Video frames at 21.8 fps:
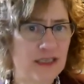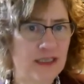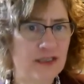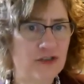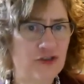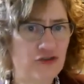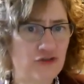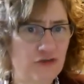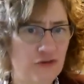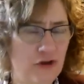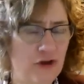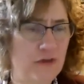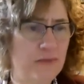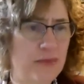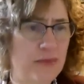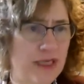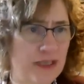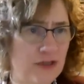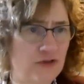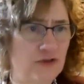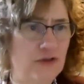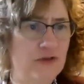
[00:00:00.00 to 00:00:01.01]
strong
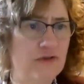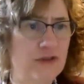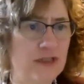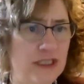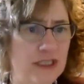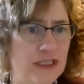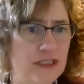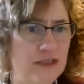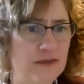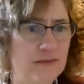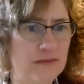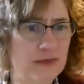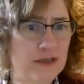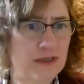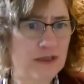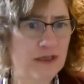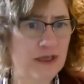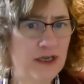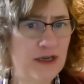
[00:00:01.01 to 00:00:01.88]
pastoral systems,